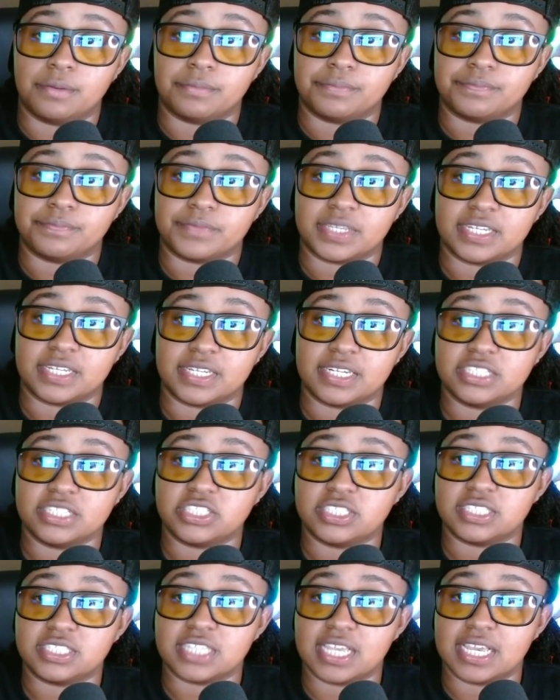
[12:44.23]
And then she
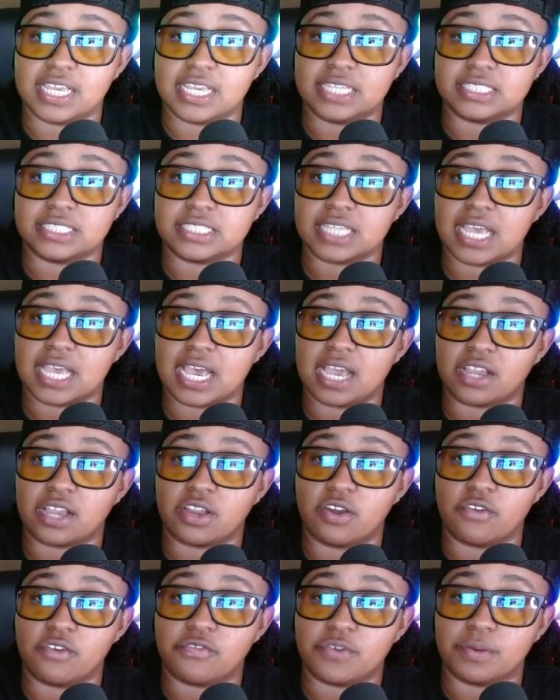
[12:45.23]
says, how I
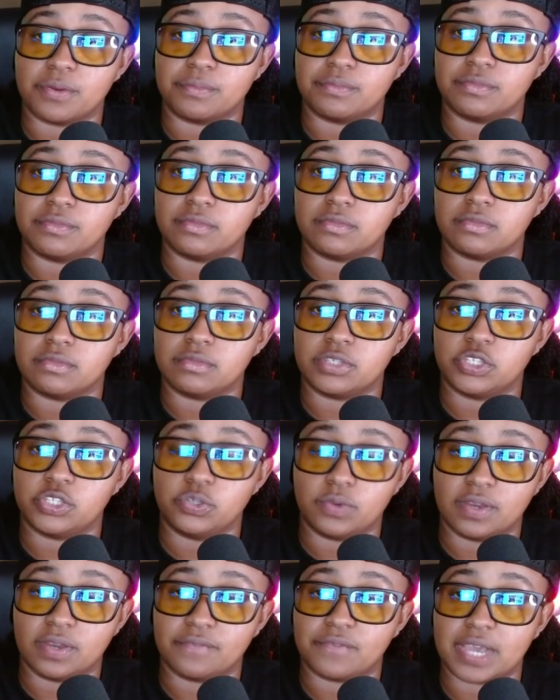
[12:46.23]
go from
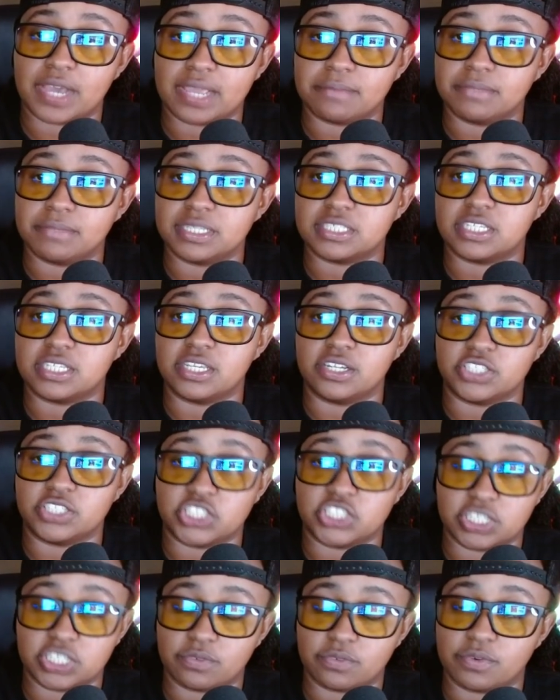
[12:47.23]
you invite me to your
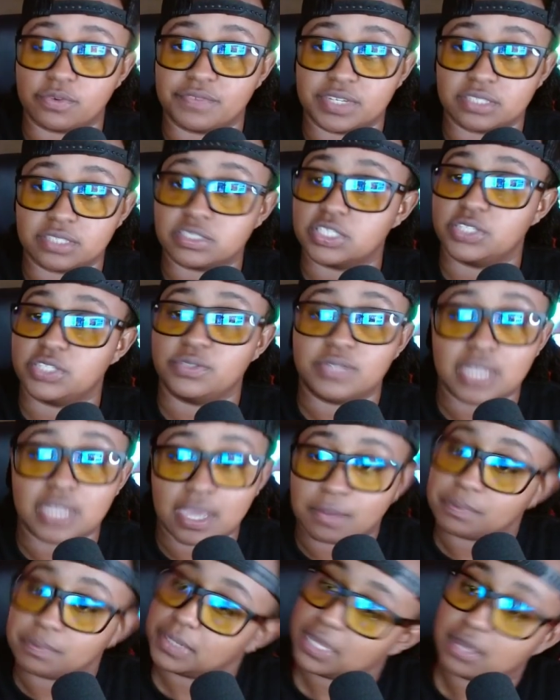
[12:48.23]
gender reveal to you
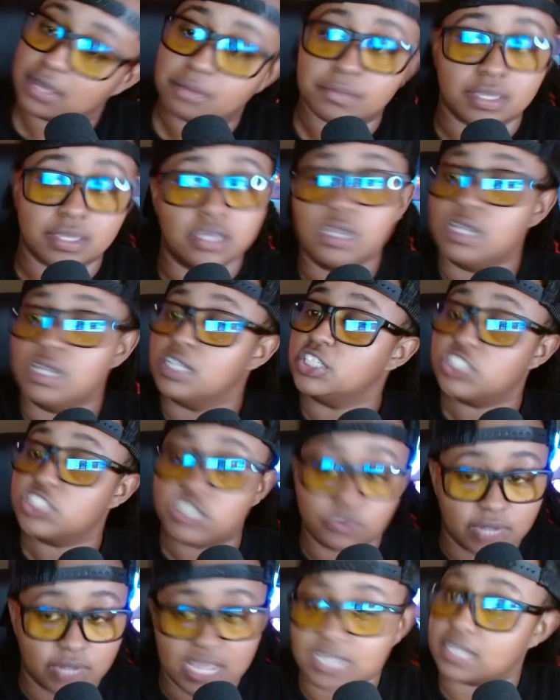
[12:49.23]
downplaying me.
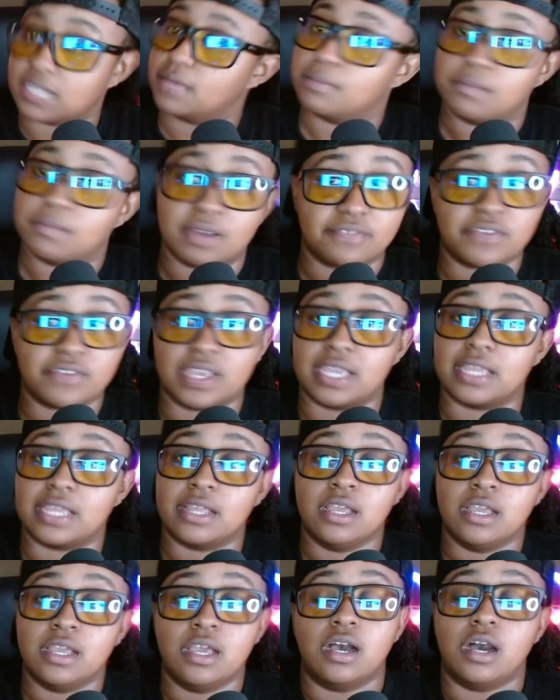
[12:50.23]
She would have had to give me my fade.
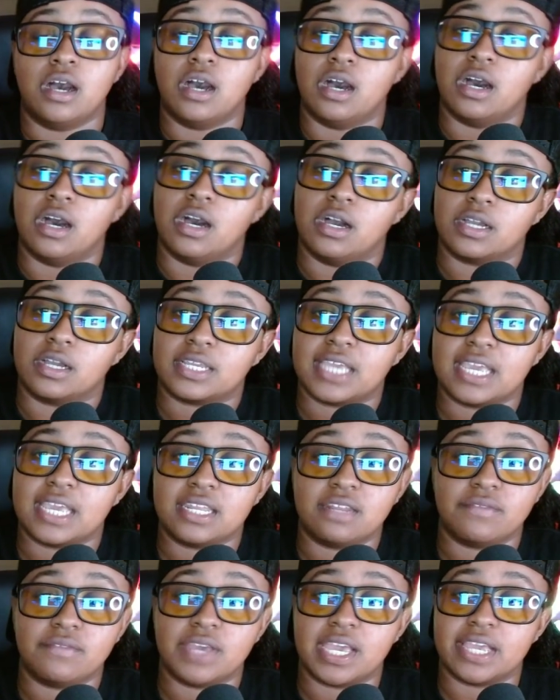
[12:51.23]
Can't
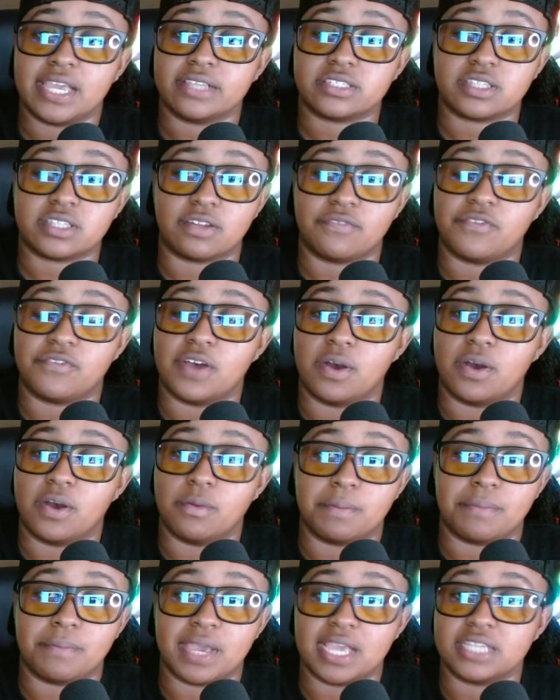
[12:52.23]
even answer the phone,
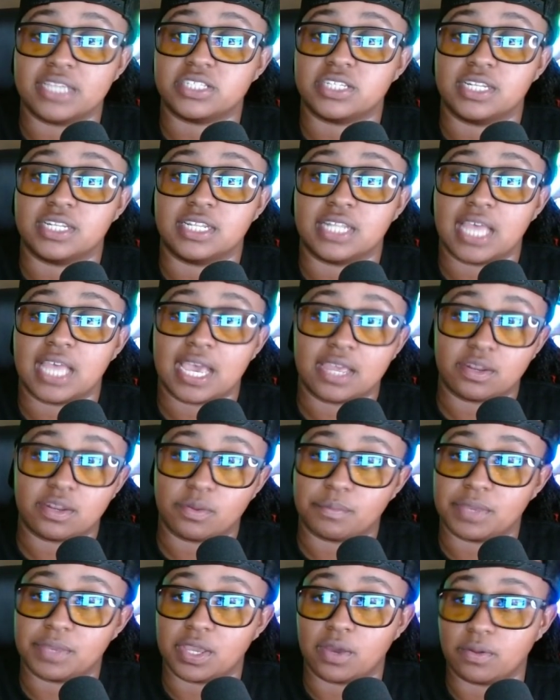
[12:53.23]
but bashing and lying
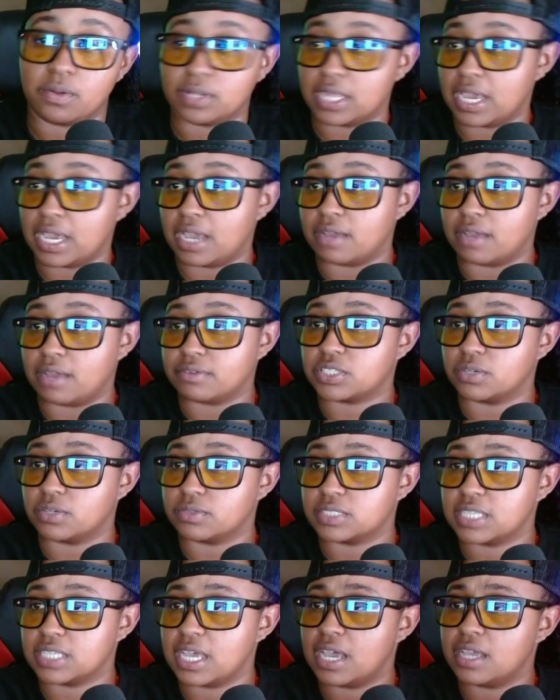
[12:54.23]
on me on live. So
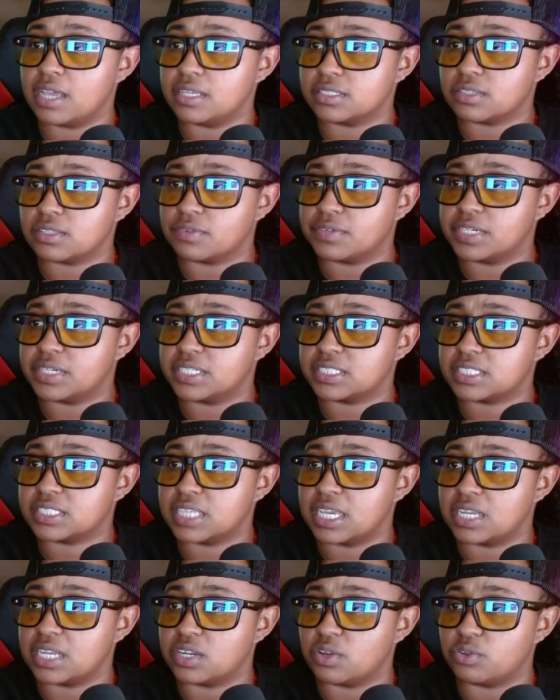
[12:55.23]
Ty is over here
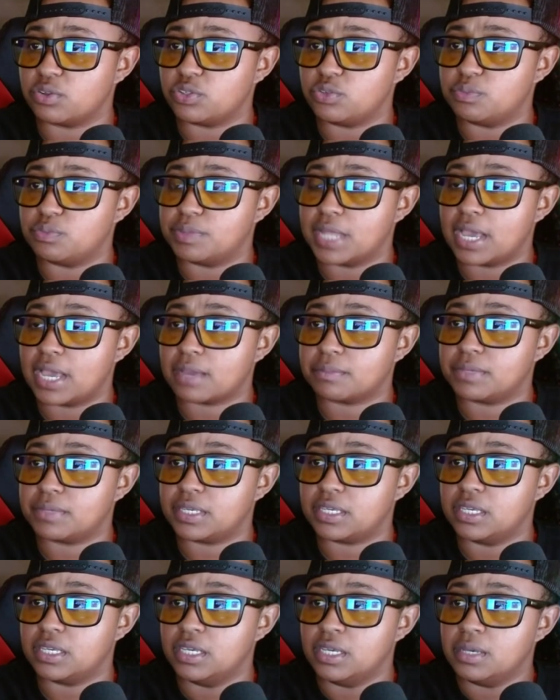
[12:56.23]
saying, no, you blocked
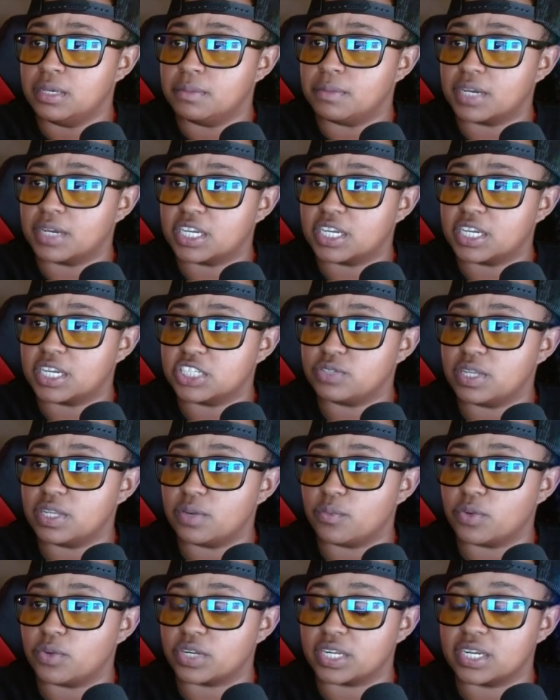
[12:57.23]
me because you
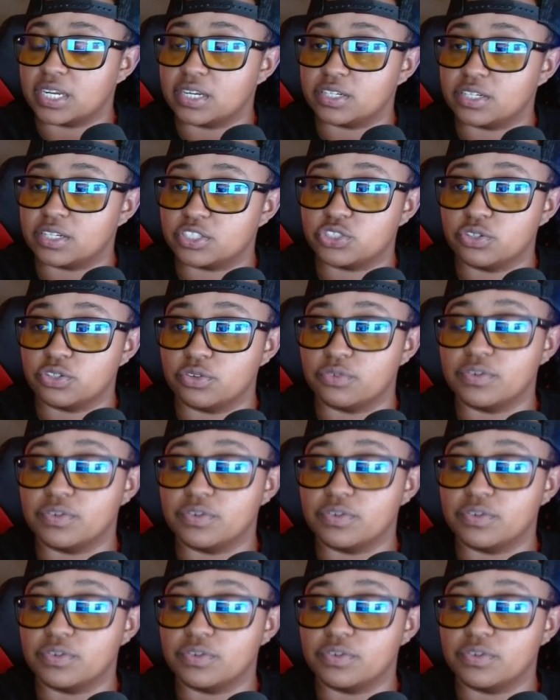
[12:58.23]
didn't want to hear the truth.